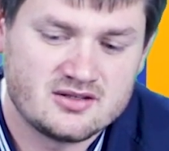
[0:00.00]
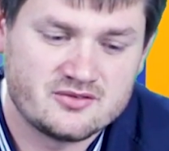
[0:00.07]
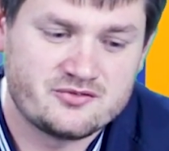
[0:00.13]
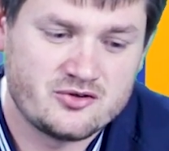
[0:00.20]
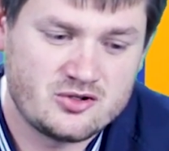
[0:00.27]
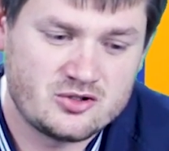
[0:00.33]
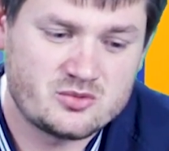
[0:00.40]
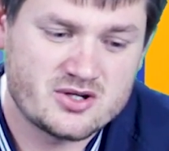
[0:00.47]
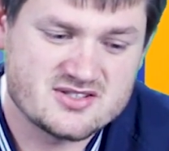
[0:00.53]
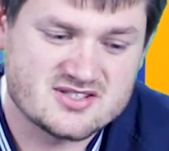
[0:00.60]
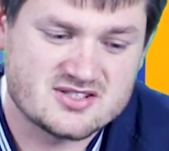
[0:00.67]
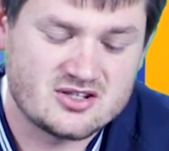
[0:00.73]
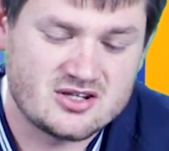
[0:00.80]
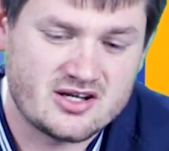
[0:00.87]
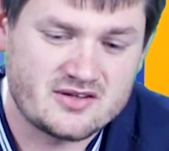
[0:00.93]
The food was
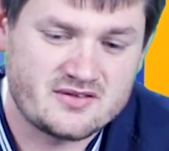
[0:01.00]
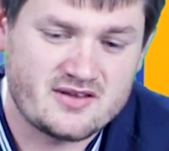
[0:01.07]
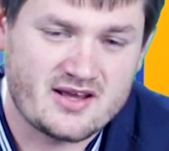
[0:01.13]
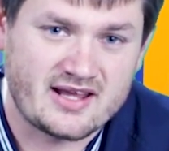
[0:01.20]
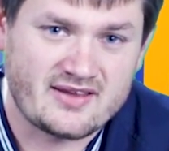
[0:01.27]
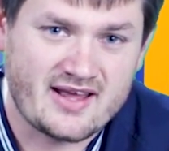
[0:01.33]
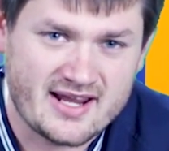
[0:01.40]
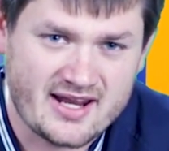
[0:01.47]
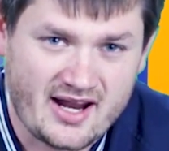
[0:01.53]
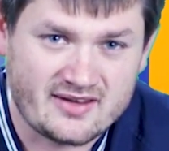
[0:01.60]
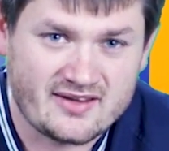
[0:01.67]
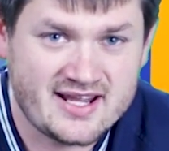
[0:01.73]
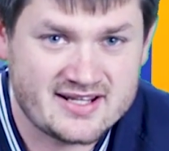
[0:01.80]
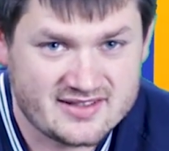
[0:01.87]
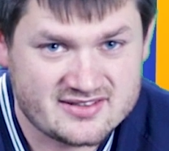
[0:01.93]
good. I
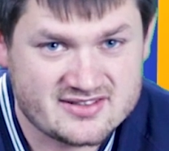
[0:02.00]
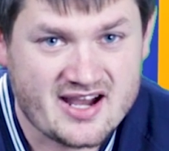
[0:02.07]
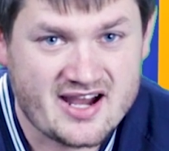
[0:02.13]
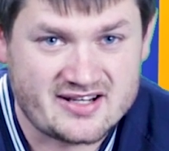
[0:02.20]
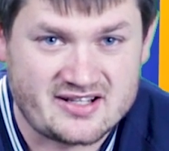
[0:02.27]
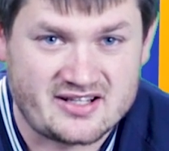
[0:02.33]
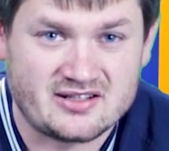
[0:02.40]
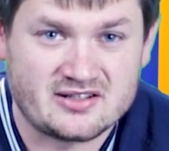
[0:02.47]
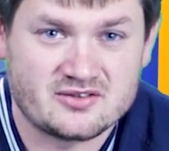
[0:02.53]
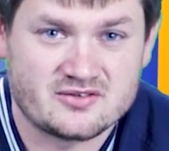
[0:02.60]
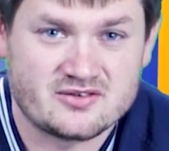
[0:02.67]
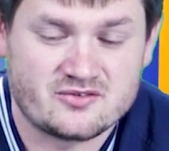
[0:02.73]
liked the dining.